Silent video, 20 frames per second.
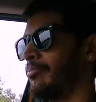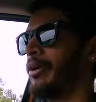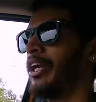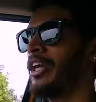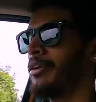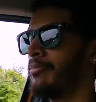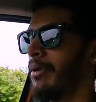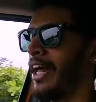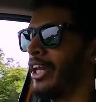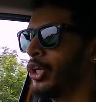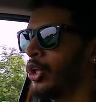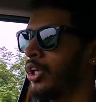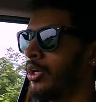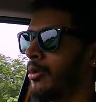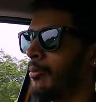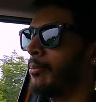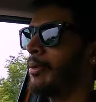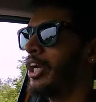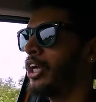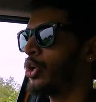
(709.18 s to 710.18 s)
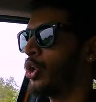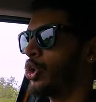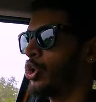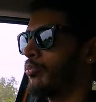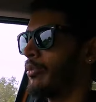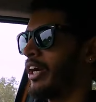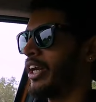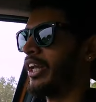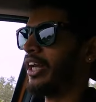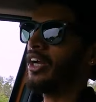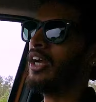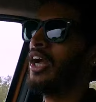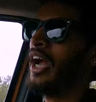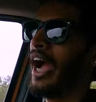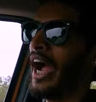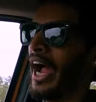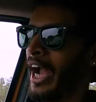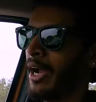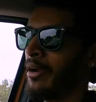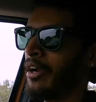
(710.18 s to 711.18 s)
be it manual, be it automatic.
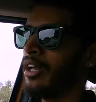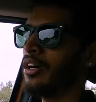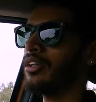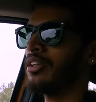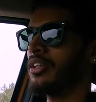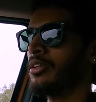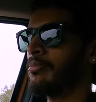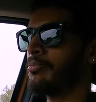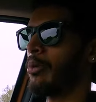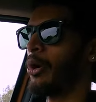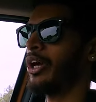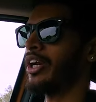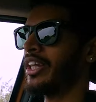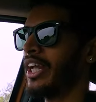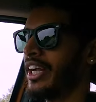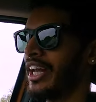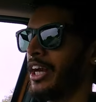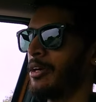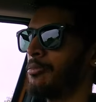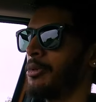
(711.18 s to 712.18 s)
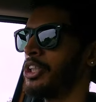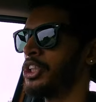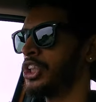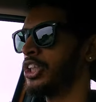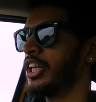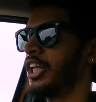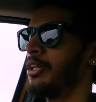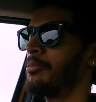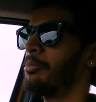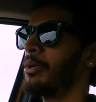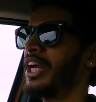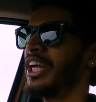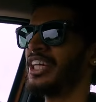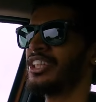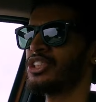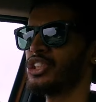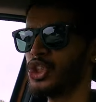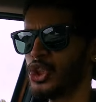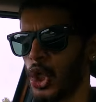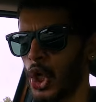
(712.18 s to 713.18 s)
And the point that I had mentioned, that the
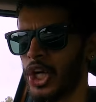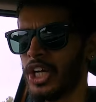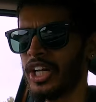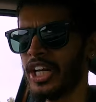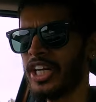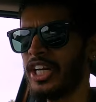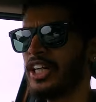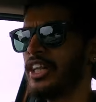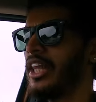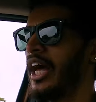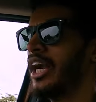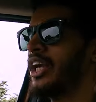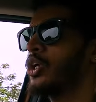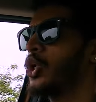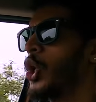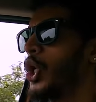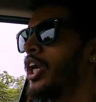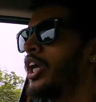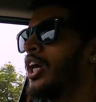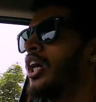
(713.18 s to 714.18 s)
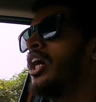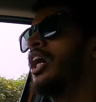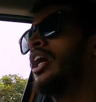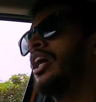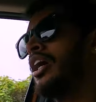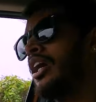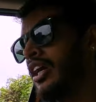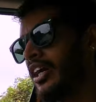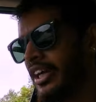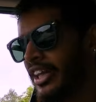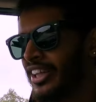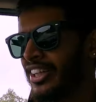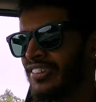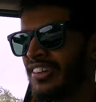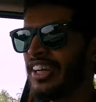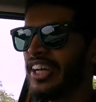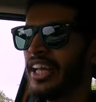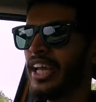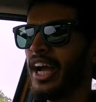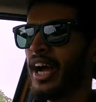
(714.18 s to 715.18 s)
brake is not really that good in the
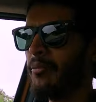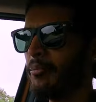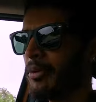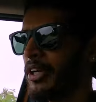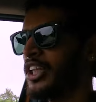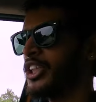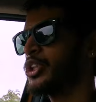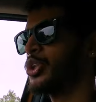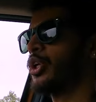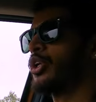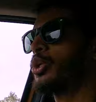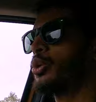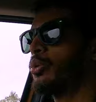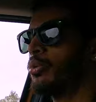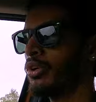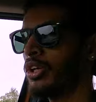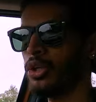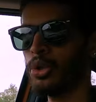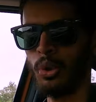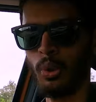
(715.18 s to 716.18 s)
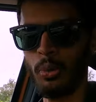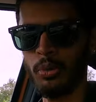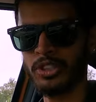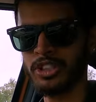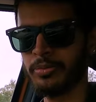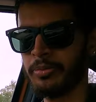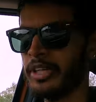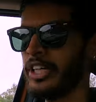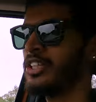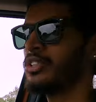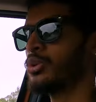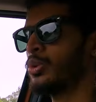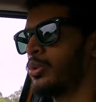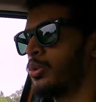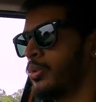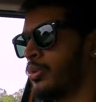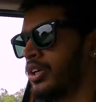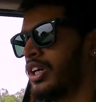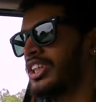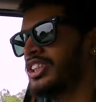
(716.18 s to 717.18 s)
city, I'm pretty sure you wouldn't overspeed.
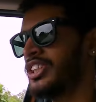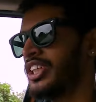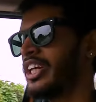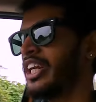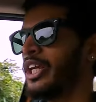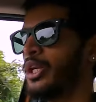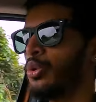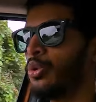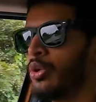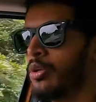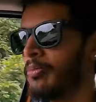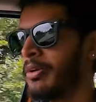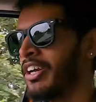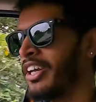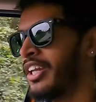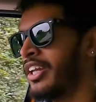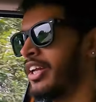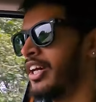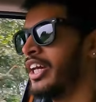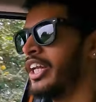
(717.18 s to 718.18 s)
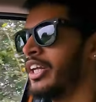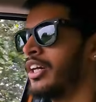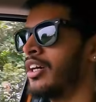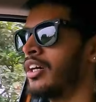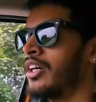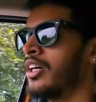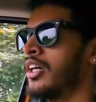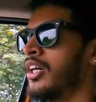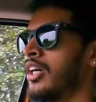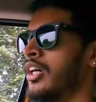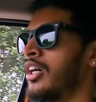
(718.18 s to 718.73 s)
So considering you would be in a